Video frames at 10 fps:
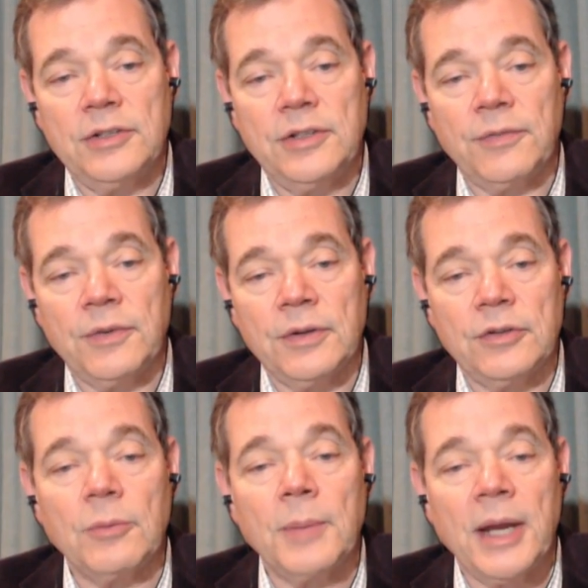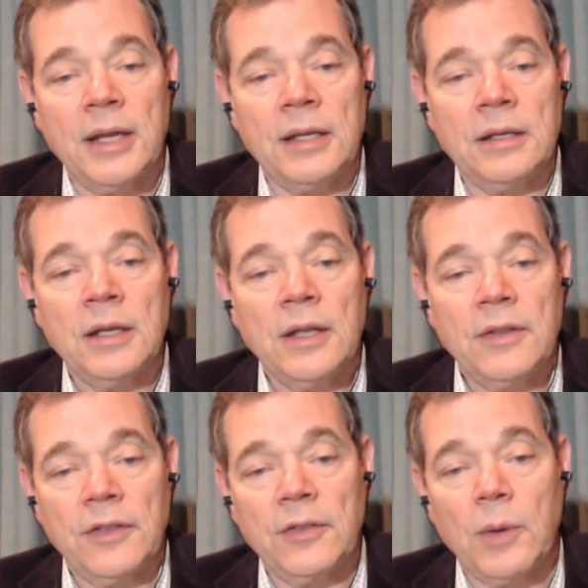different domain
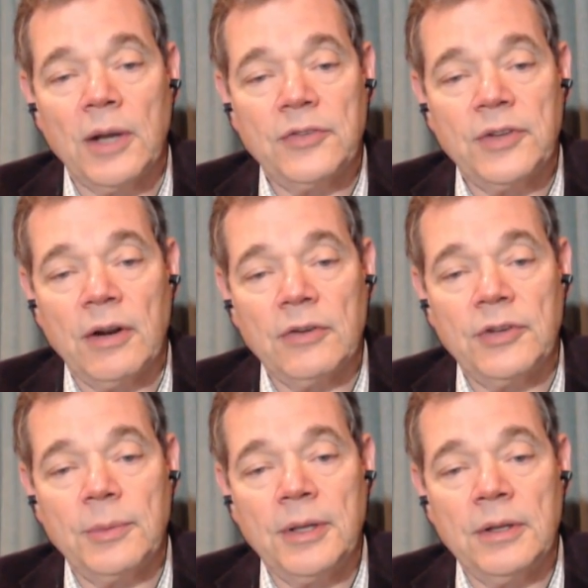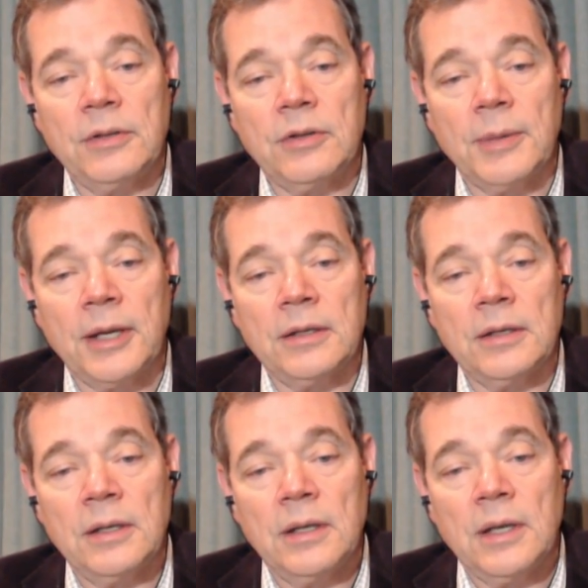than the YCRCB domain.
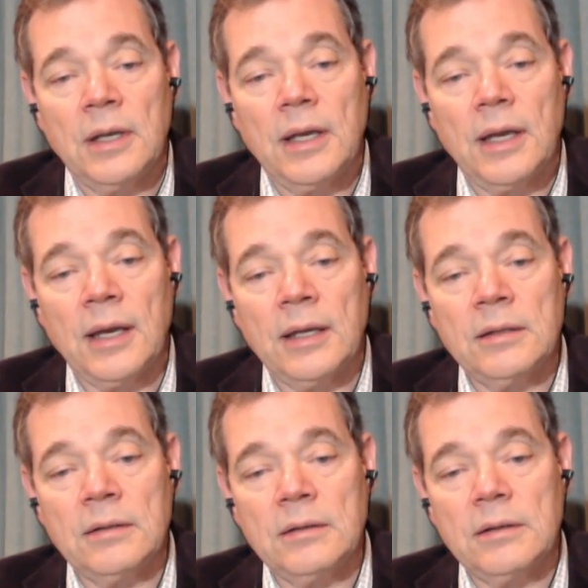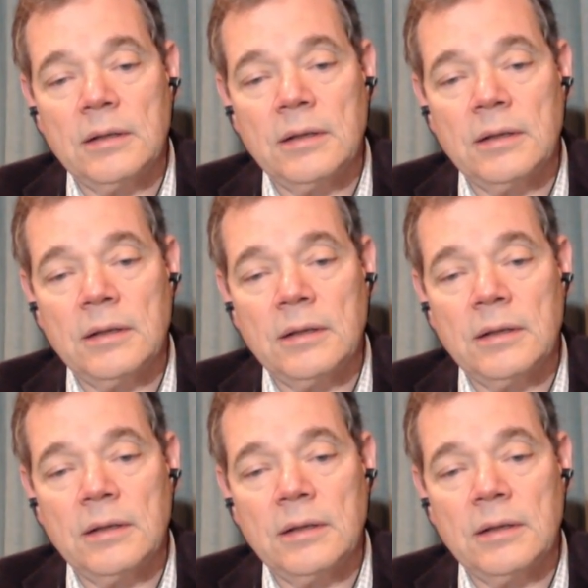And